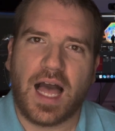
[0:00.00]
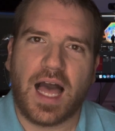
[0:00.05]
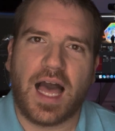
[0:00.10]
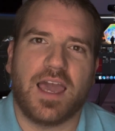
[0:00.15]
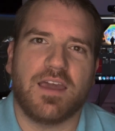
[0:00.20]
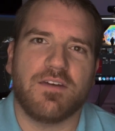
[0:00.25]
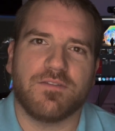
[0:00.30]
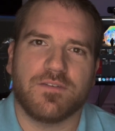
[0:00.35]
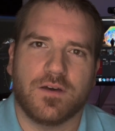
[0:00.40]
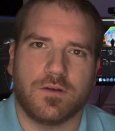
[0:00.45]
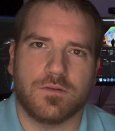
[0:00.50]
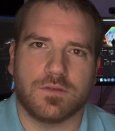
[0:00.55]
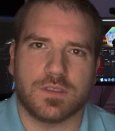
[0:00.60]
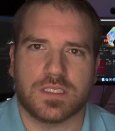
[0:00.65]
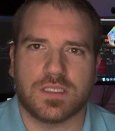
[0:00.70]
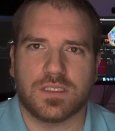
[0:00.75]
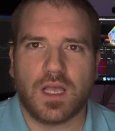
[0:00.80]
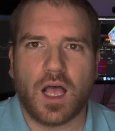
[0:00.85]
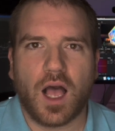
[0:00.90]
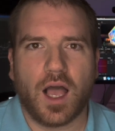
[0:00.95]
iPhone
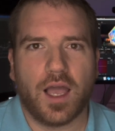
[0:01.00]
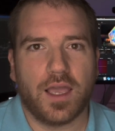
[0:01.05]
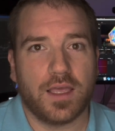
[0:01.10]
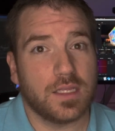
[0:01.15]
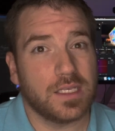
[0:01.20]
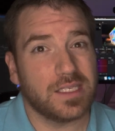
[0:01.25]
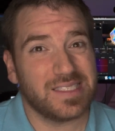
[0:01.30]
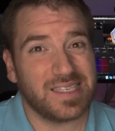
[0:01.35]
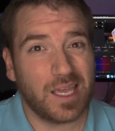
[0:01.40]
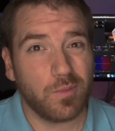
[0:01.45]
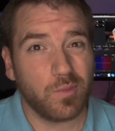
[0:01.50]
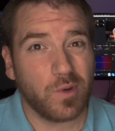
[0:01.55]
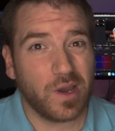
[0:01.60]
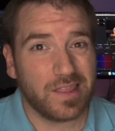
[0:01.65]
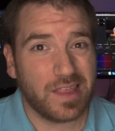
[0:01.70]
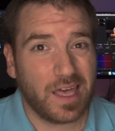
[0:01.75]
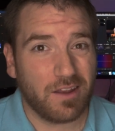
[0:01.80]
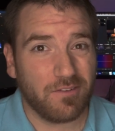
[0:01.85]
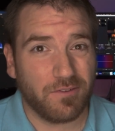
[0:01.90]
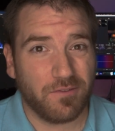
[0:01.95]
saw in the same way
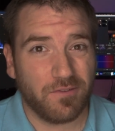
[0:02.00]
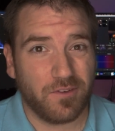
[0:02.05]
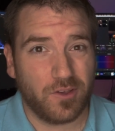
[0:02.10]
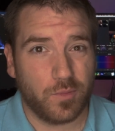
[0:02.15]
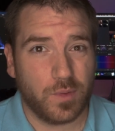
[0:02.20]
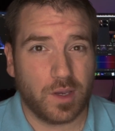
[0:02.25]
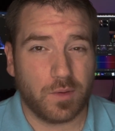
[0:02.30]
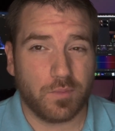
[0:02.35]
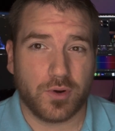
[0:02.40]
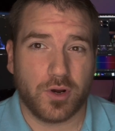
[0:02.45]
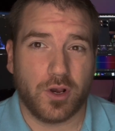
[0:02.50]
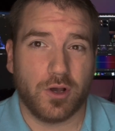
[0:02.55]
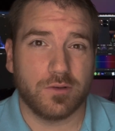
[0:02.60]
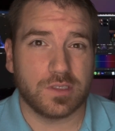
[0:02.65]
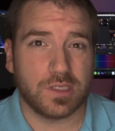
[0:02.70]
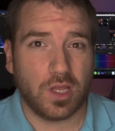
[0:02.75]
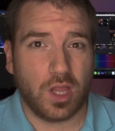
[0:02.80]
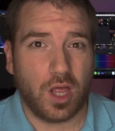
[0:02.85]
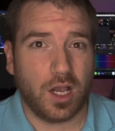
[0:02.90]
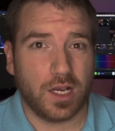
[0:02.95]
that Filmic
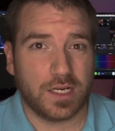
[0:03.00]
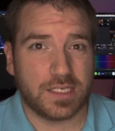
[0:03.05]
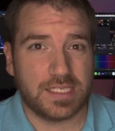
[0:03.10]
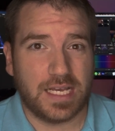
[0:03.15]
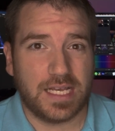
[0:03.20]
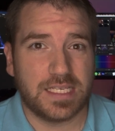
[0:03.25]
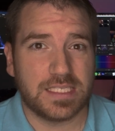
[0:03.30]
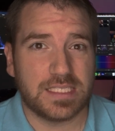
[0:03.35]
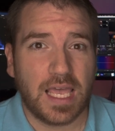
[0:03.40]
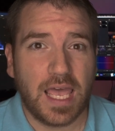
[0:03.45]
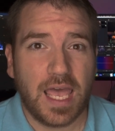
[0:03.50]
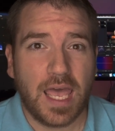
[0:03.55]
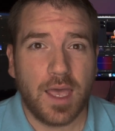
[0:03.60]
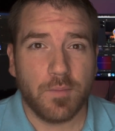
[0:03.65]
Pro's log does.